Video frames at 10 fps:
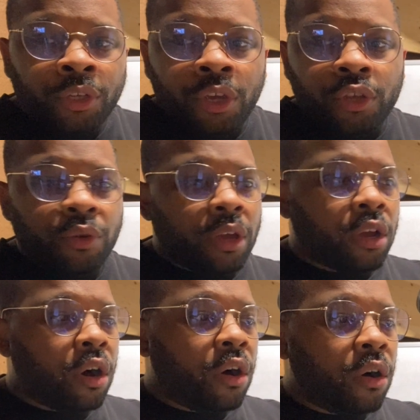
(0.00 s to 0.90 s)
you can
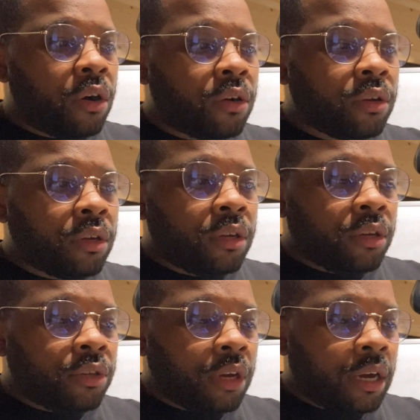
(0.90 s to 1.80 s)
call
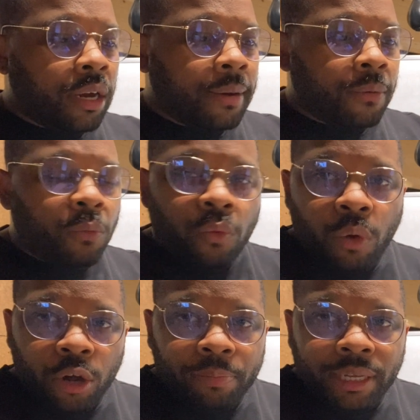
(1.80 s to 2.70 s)

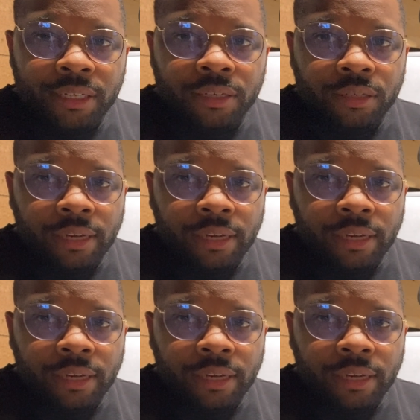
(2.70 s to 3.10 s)
workplaces,